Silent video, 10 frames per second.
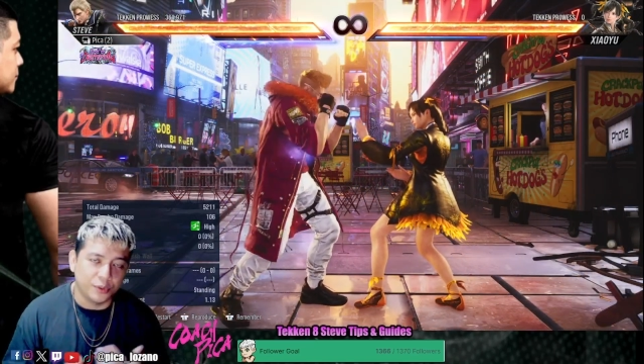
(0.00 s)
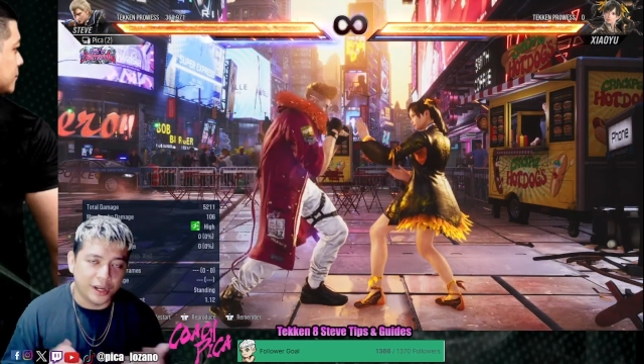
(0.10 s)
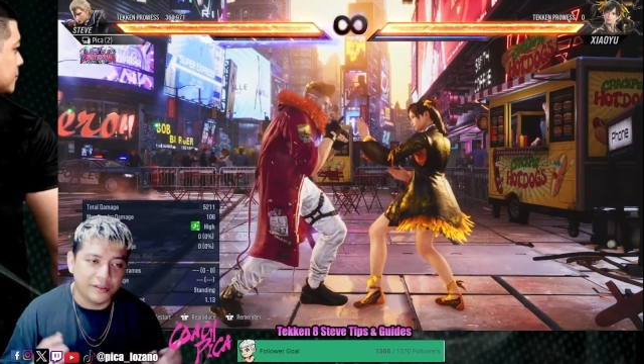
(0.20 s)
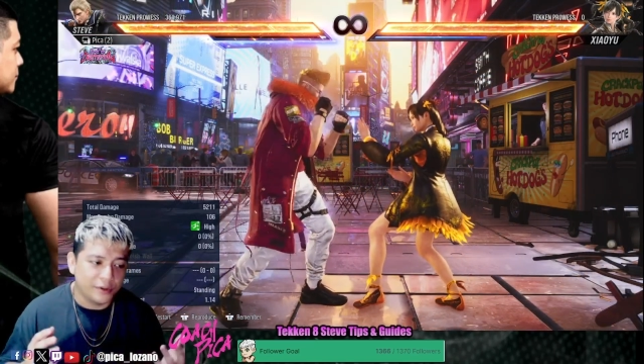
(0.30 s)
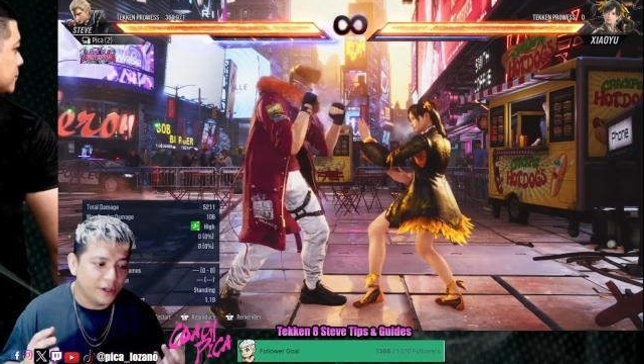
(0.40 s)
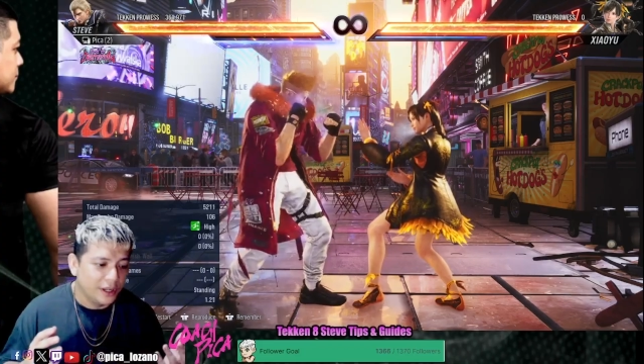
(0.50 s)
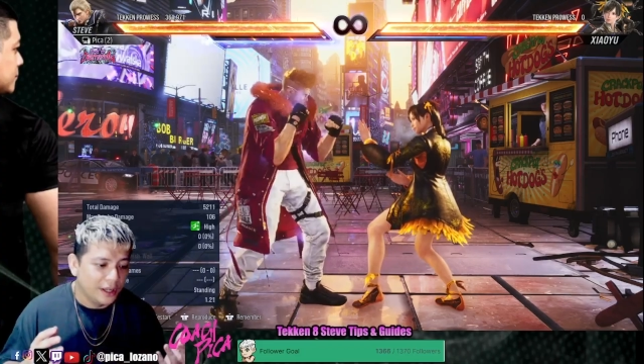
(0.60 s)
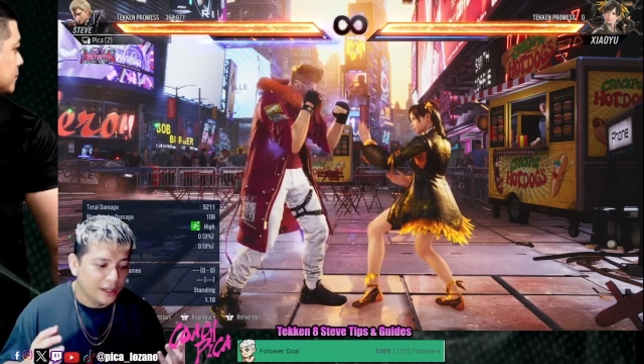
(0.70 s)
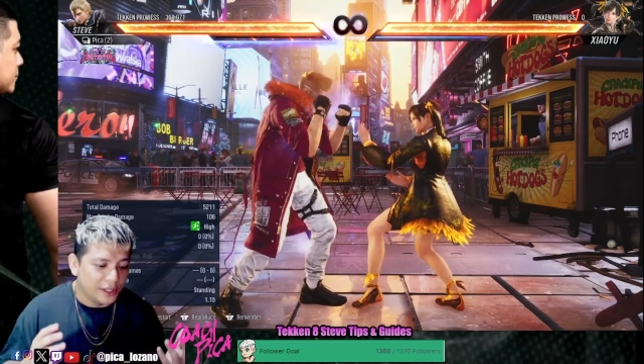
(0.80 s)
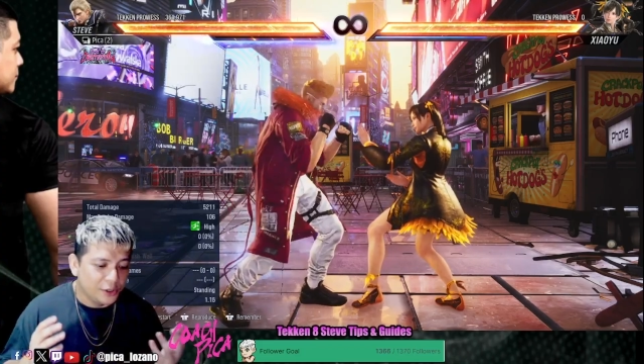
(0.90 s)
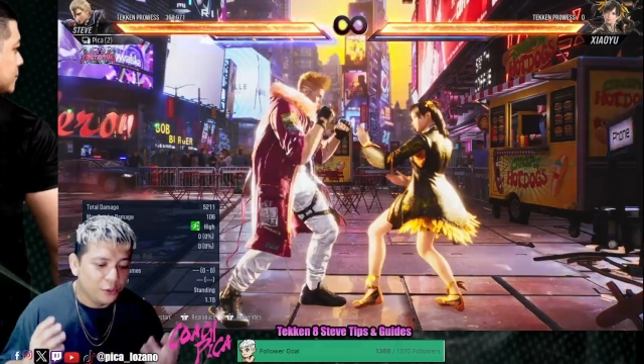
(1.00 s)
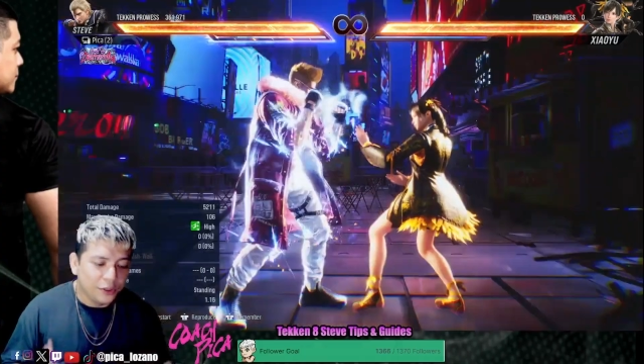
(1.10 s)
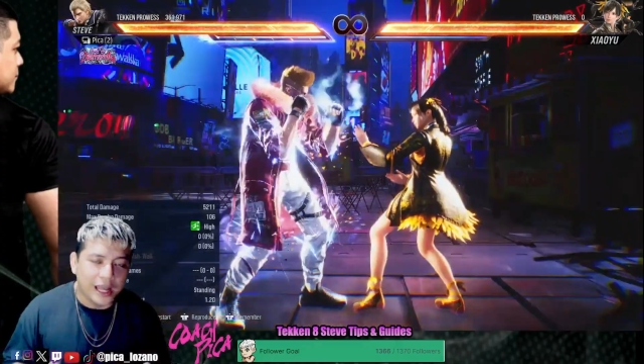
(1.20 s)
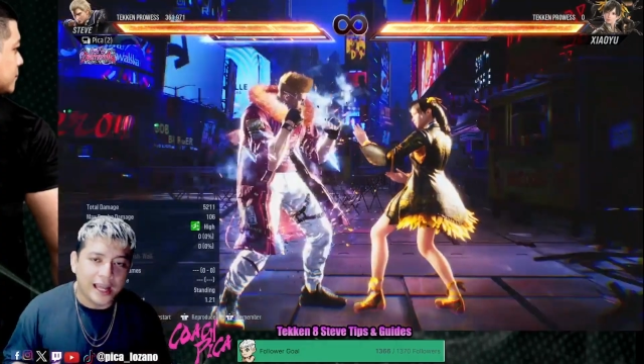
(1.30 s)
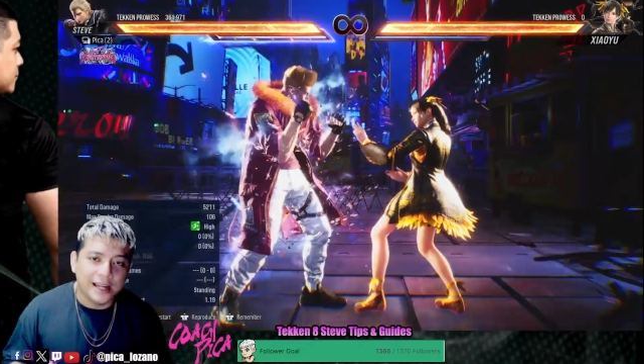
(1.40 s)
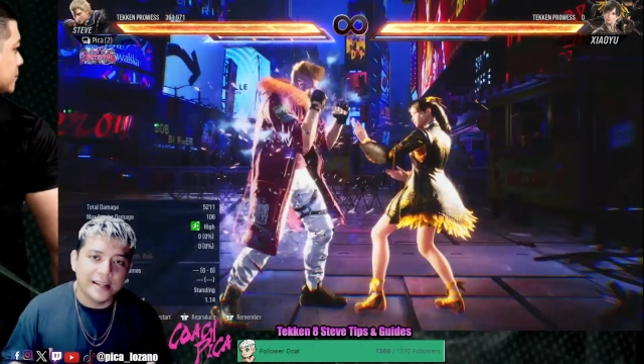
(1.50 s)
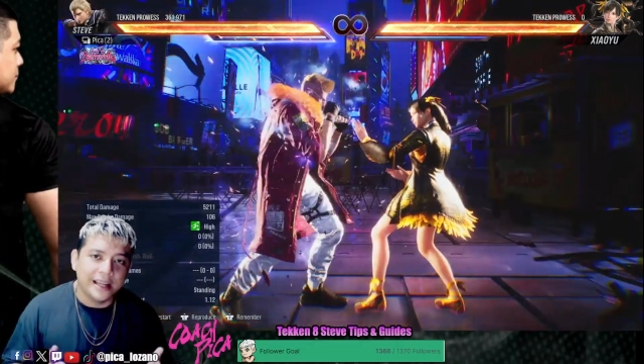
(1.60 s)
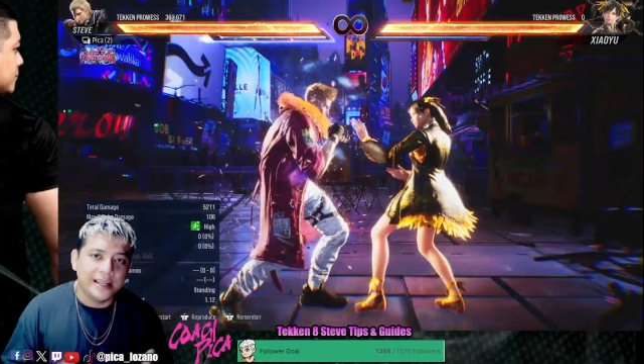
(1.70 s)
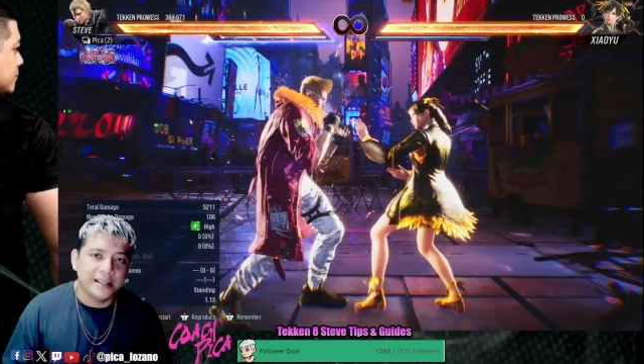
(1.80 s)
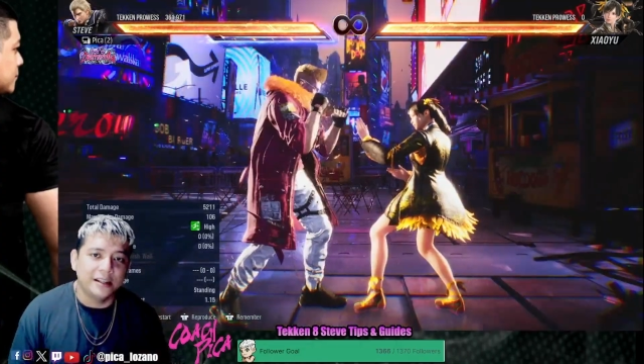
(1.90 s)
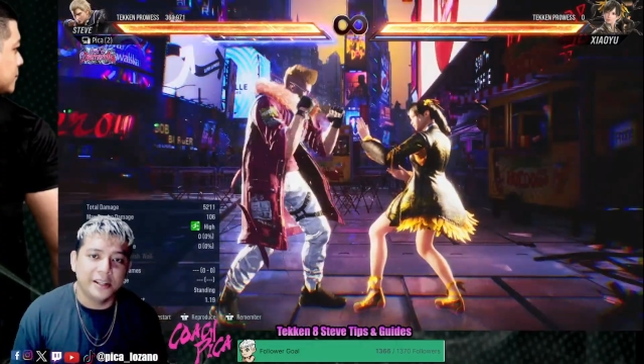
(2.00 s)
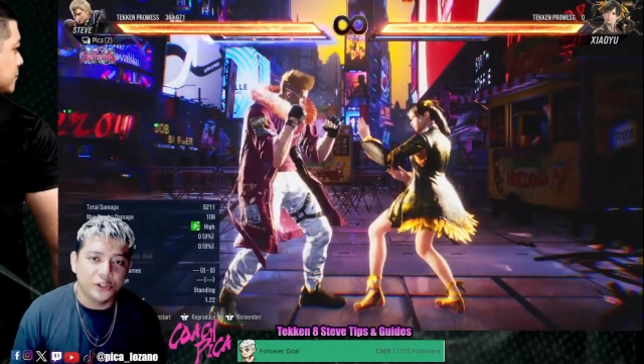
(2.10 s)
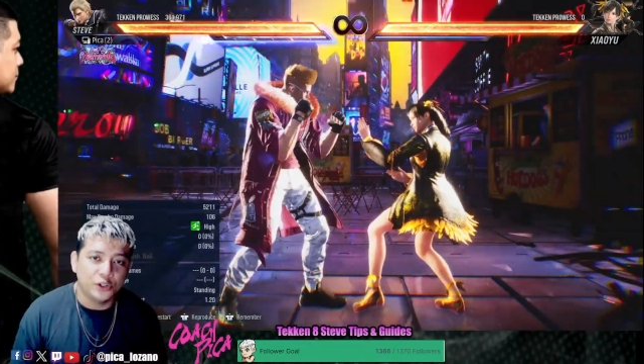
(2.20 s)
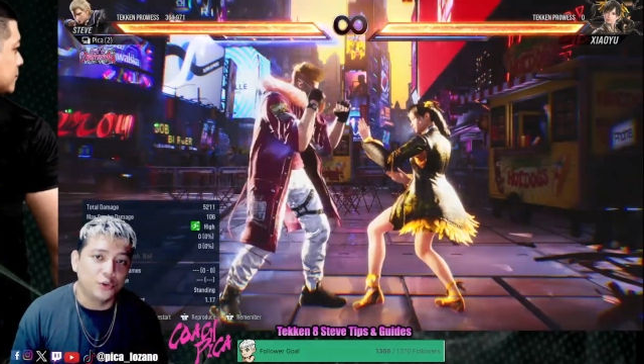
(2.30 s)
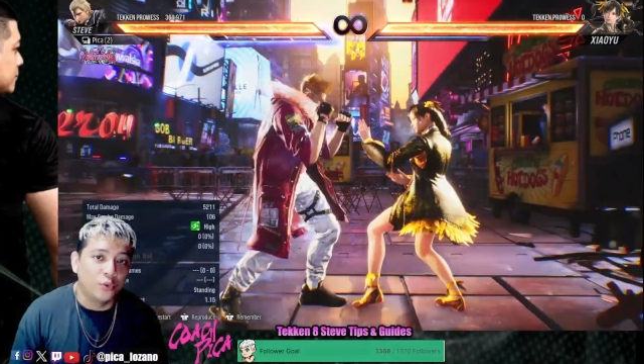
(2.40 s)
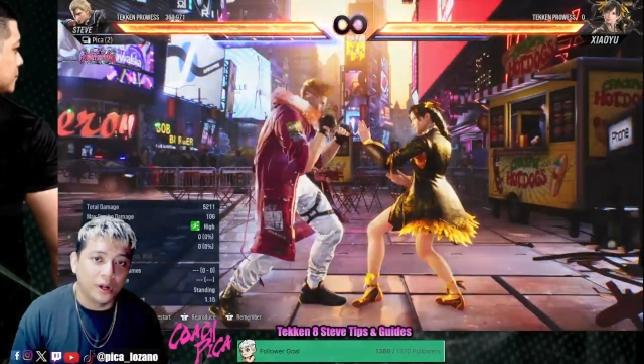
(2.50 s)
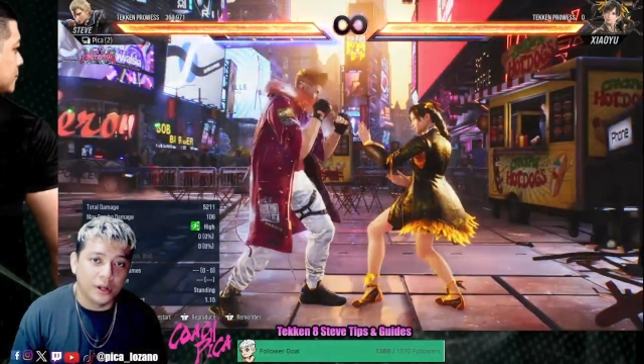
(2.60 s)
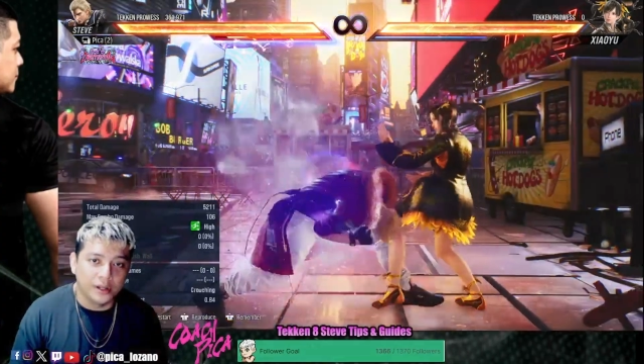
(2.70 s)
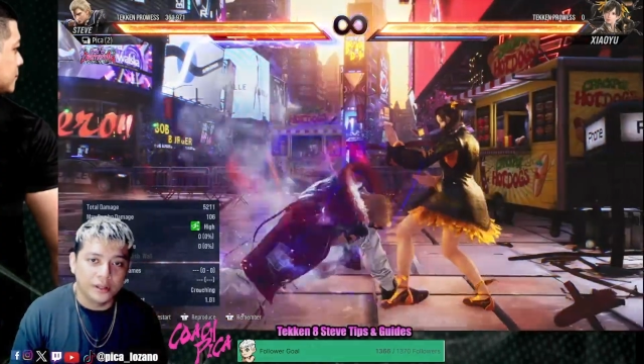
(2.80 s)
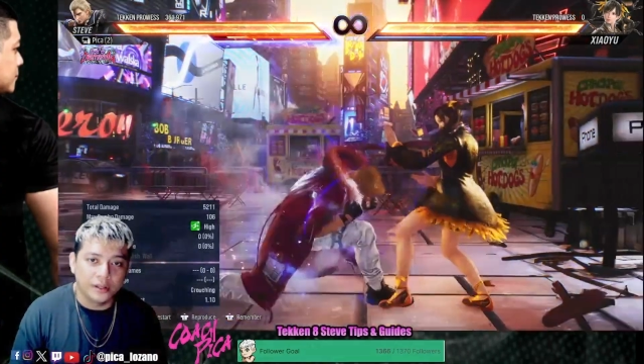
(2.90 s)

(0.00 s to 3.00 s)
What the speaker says: Whenever you land a clinch 1